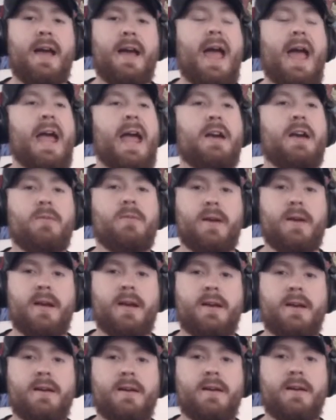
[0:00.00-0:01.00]
angry,
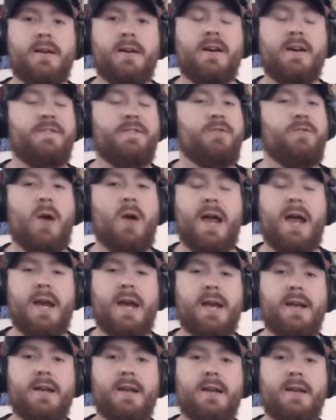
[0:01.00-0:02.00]

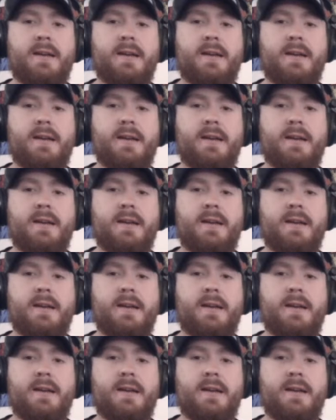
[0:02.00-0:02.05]
afraid.